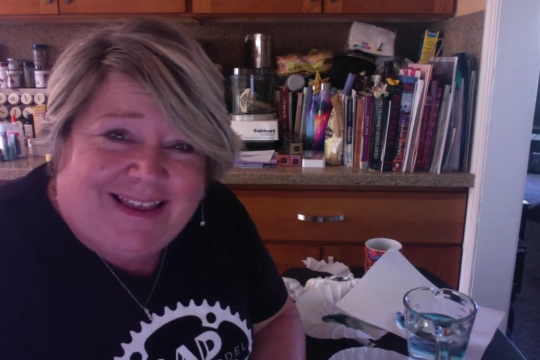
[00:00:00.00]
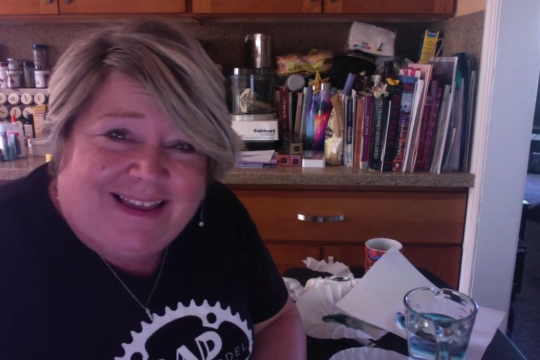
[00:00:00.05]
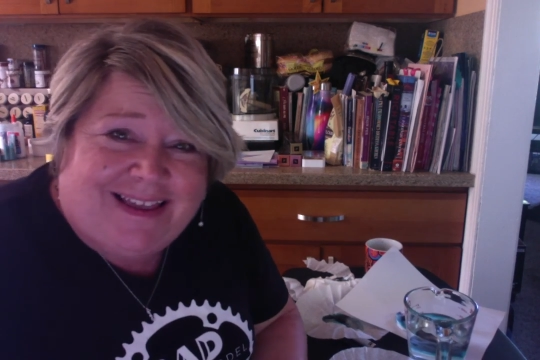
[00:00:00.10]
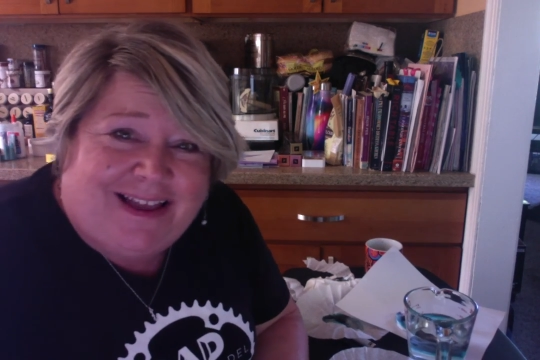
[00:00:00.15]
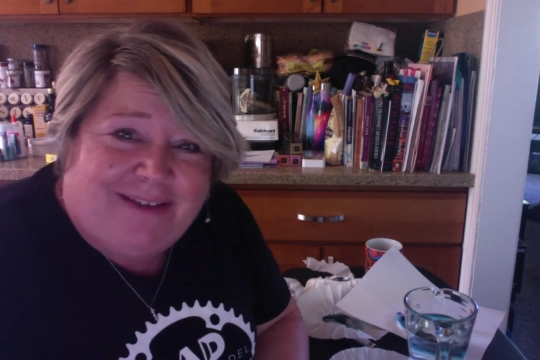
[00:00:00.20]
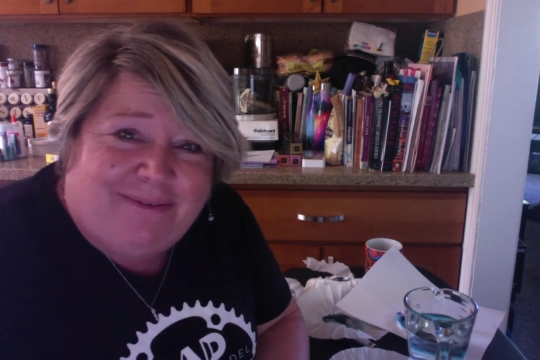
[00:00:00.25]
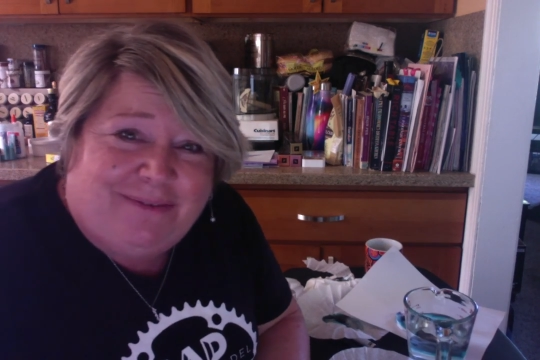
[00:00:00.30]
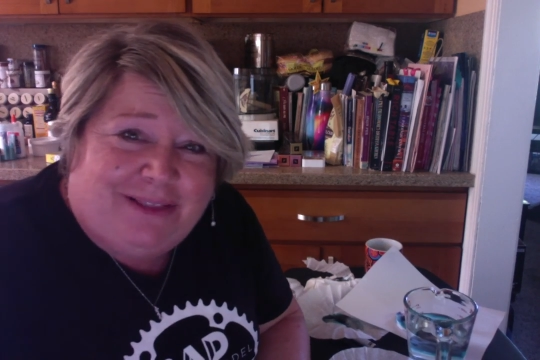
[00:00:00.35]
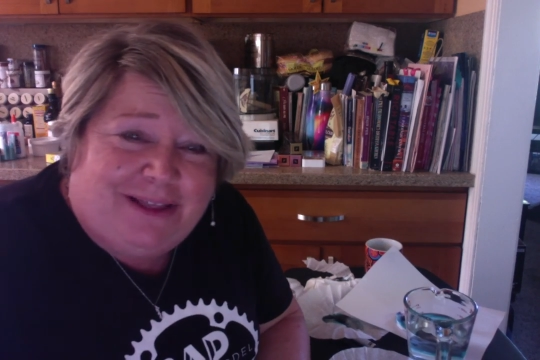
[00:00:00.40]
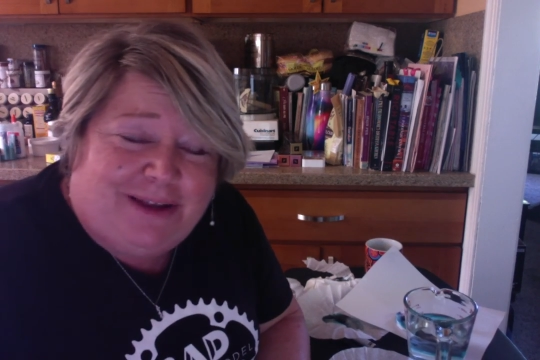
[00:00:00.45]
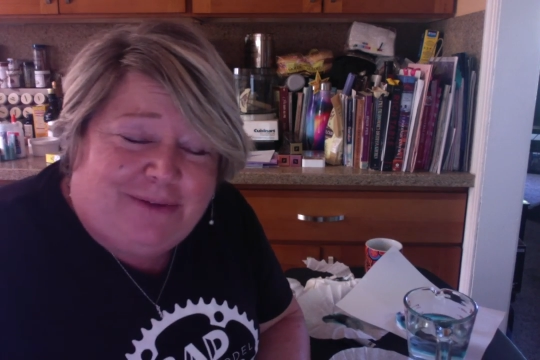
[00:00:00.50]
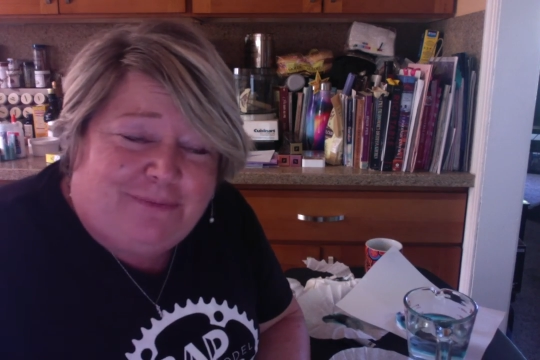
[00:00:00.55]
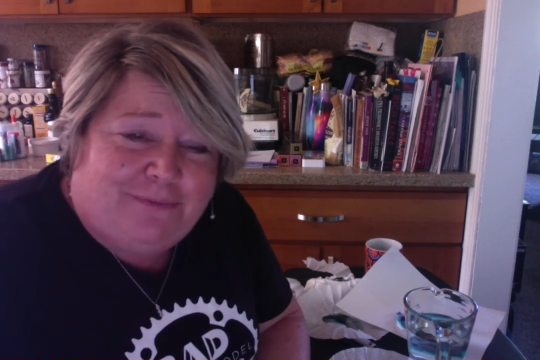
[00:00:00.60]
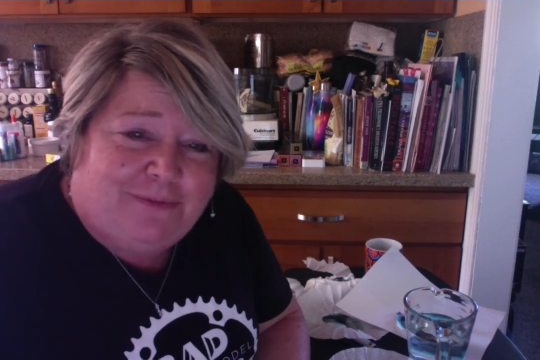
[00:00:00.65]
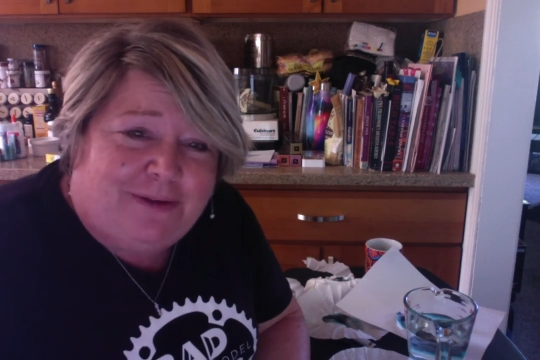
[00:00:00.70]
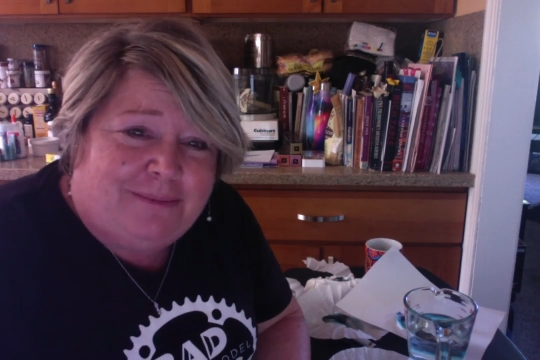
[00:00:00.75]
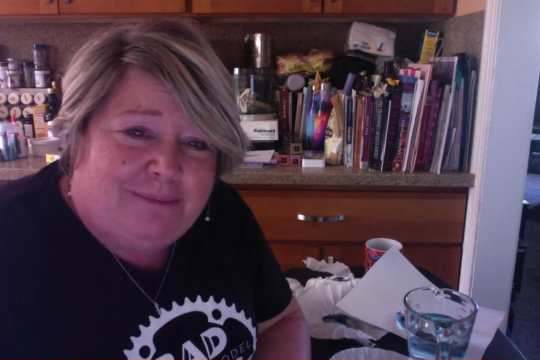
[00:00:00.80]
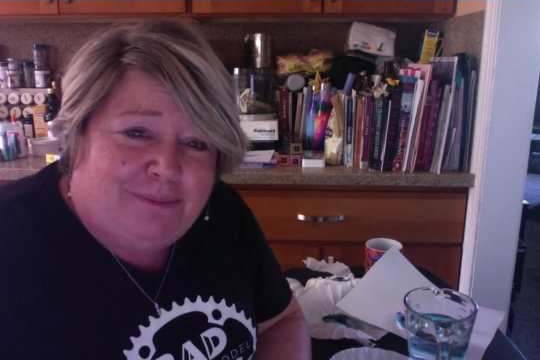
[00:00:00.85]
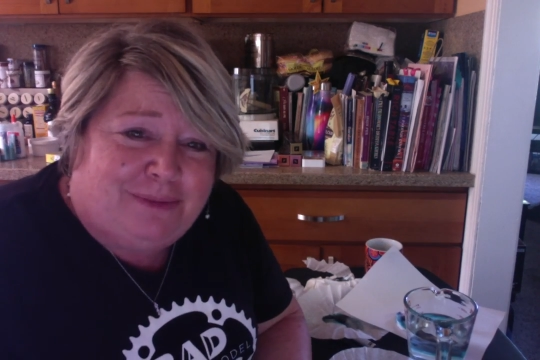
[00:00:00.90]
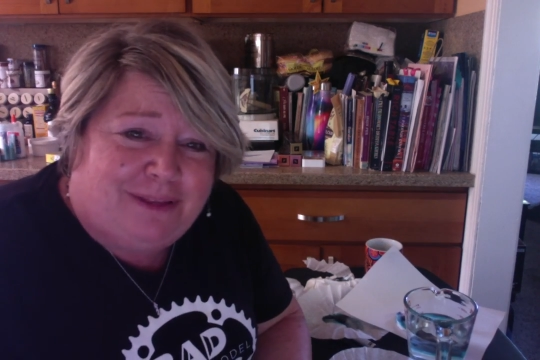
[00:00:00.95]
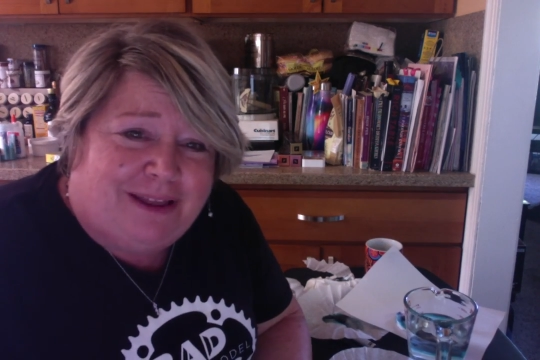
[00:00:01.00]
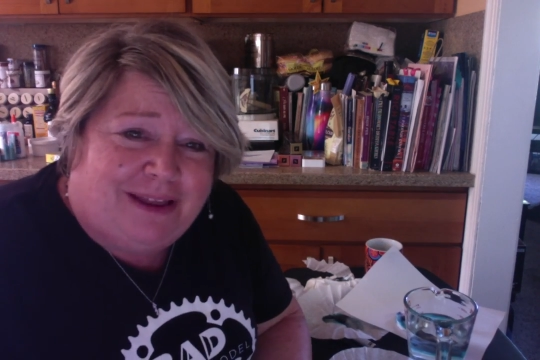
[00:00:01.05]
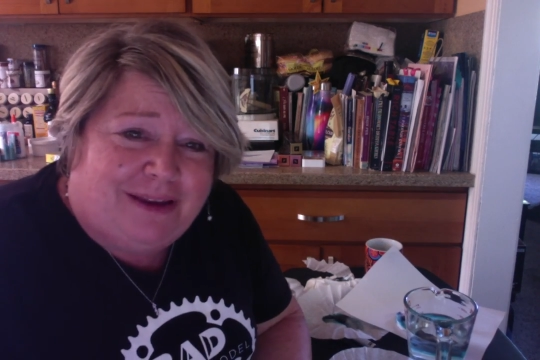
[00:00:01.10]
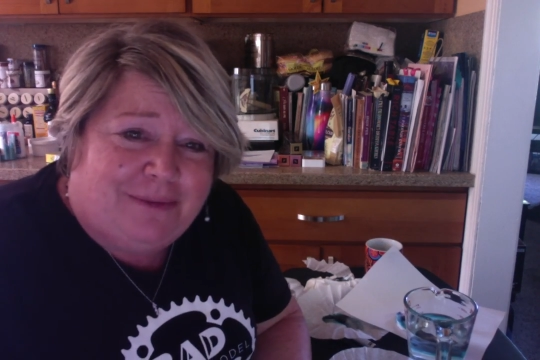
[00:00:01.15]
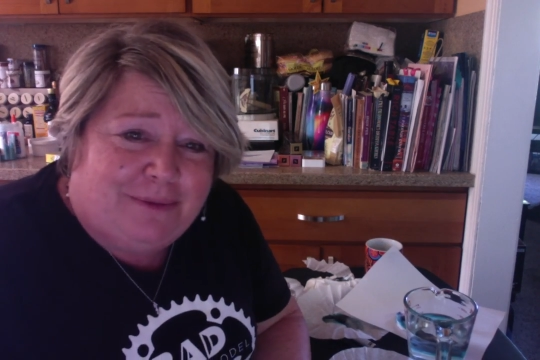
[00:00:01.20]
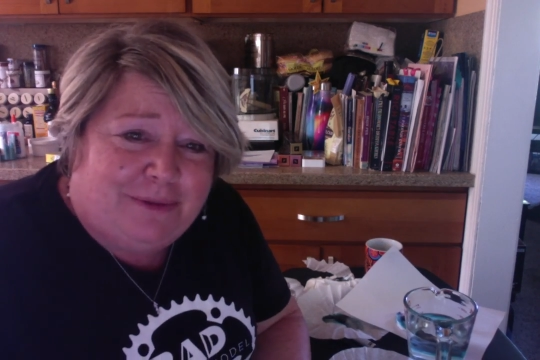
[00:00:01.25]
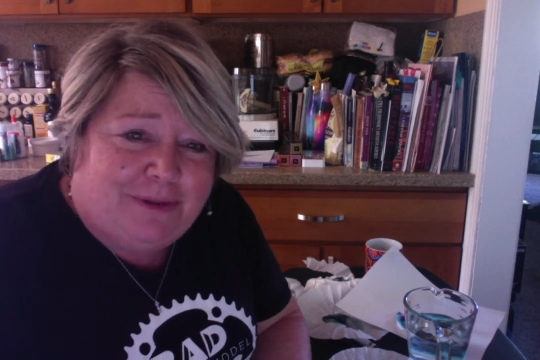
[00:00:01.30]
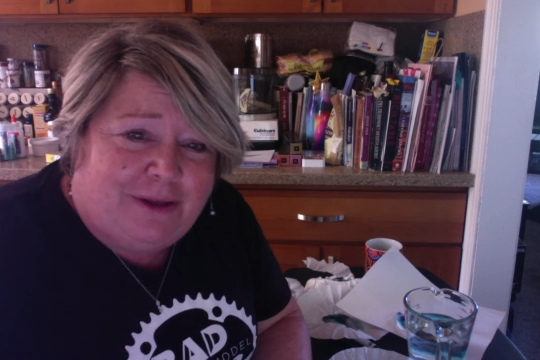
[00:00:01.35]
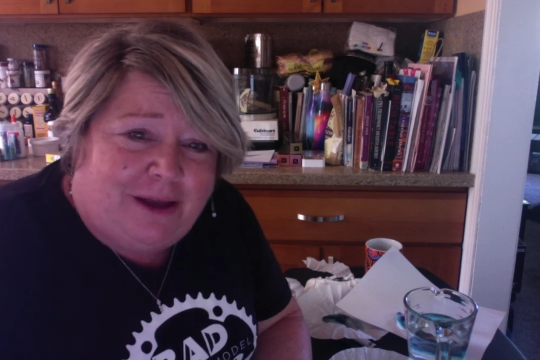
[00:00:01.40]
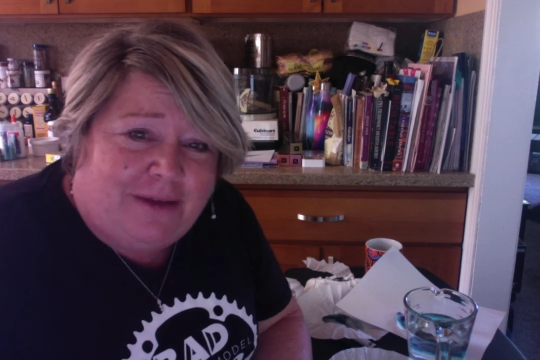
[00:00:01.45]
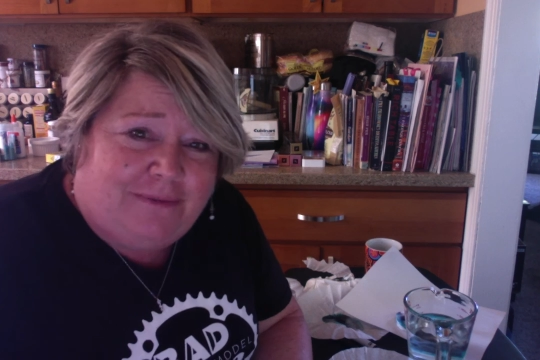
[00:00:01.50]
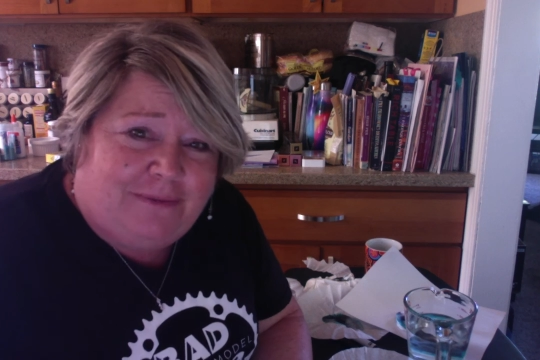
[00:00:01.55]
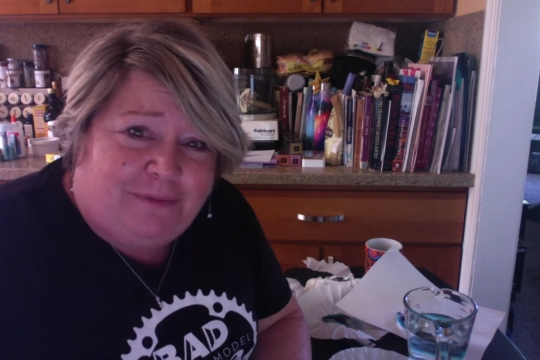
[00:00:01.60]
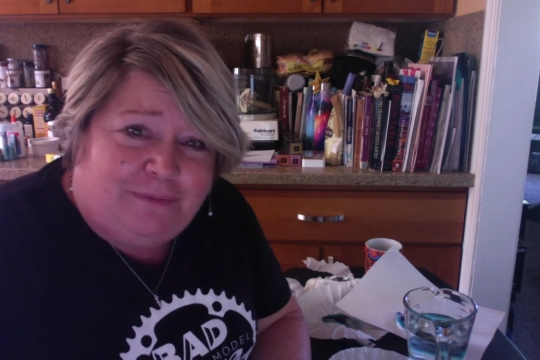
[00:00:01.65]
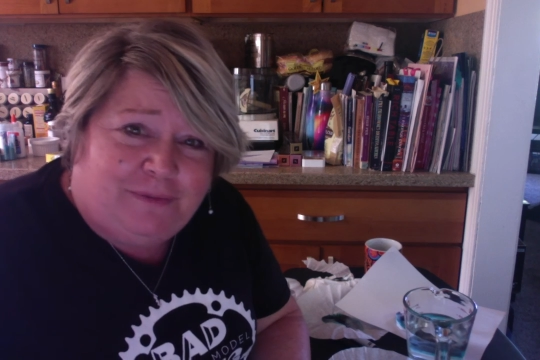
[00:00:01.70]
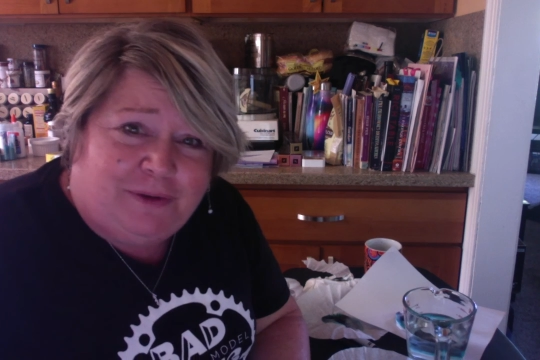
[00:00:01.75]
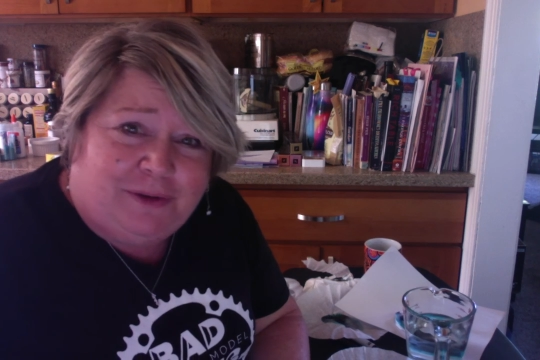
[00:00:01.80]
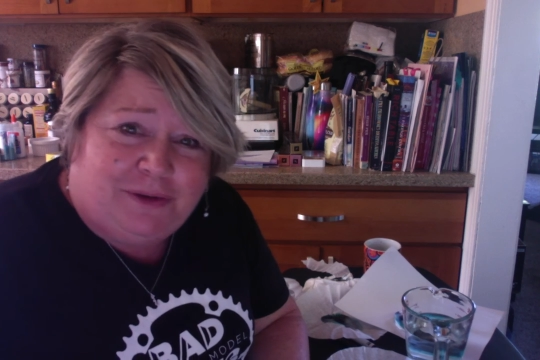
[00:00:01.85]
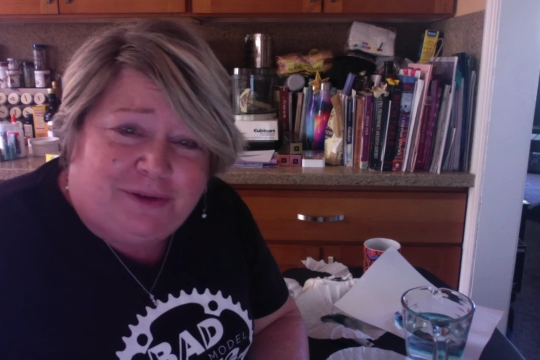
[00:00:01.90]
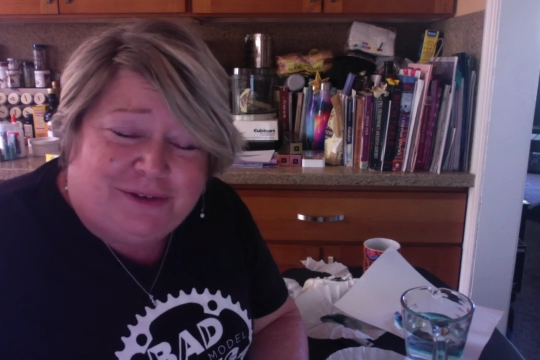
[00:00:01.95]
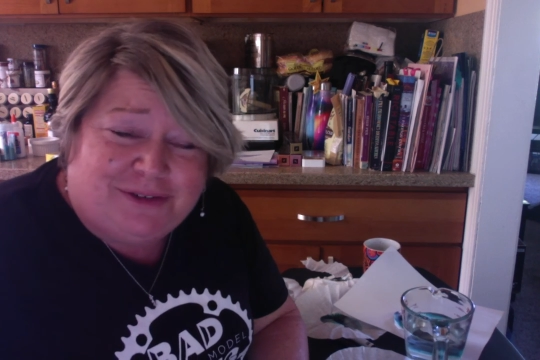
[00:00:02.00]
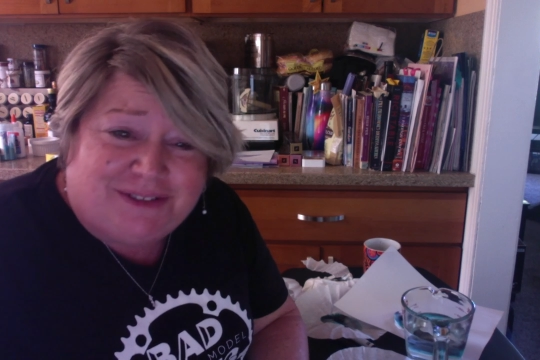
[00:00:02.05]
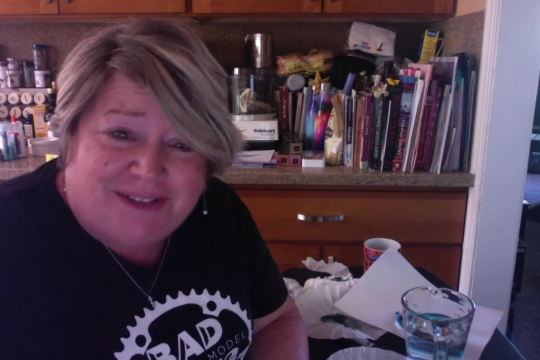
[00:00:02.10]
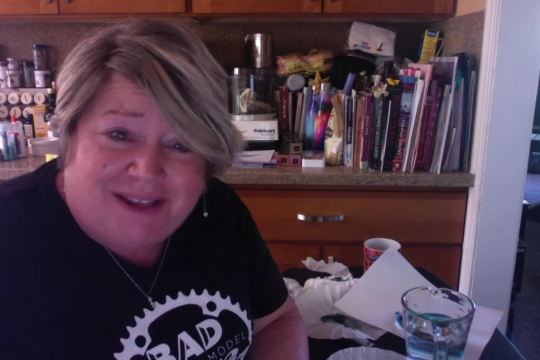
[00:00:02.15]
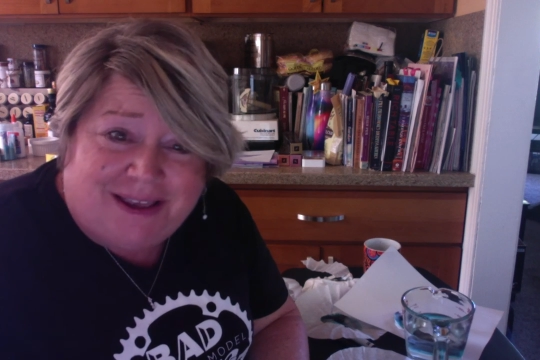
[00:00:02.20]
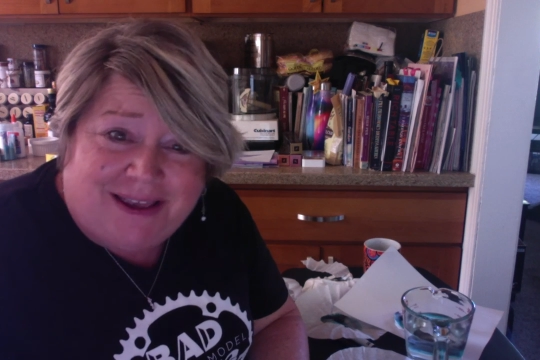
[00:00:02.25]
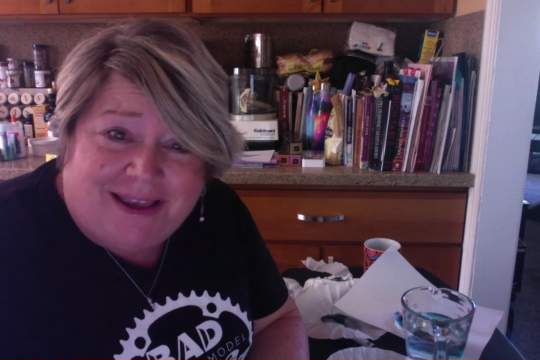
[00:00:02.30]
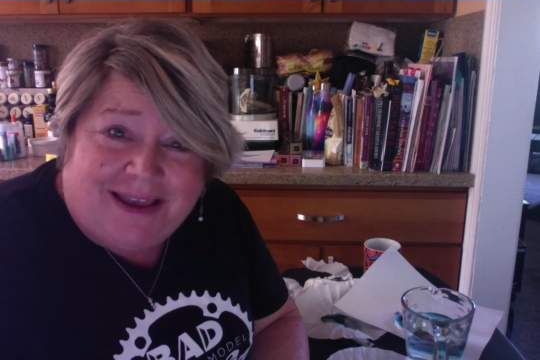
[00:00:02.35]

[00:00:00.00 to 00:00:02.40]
Have a lot of fun playing with coffee filters